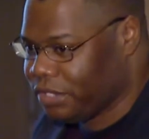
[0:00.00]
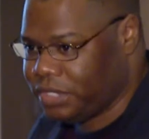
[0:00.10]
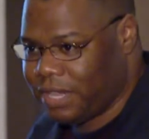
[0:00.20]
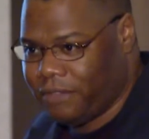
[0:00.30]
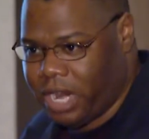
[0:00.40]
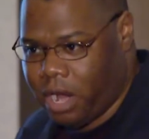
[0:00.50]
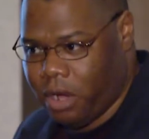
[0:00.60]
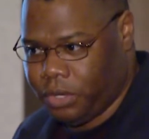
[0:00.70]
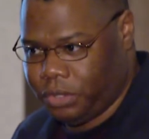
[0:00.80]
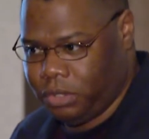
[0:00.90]
to 7
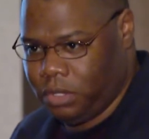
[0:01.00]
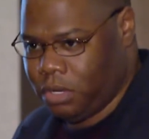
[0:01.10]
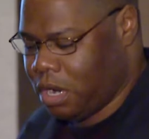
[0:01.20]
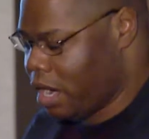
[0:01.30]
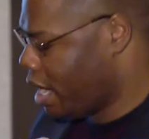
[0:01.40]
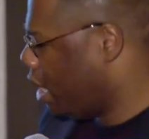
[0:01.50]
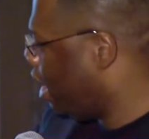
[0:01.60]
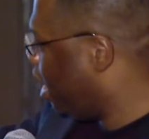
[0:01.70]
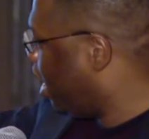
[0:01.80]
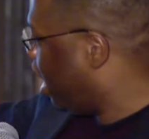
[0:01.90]
errors, all right?
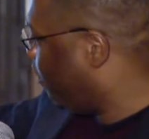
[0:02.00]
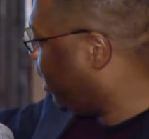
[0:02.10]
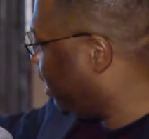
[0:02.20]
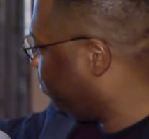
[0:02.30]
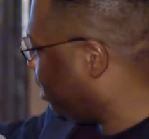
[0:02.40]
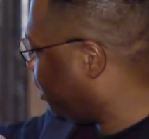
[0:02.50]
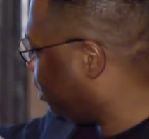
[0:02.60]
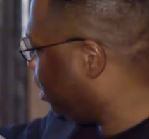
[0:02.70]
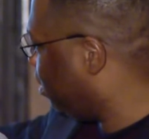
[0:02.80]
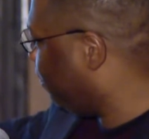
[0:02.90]
And we keep
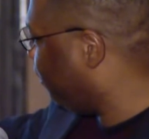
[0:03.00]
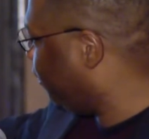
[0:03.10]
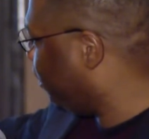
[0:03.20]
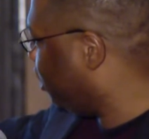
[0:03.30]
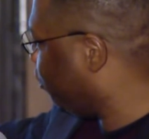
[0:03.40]
testing them 15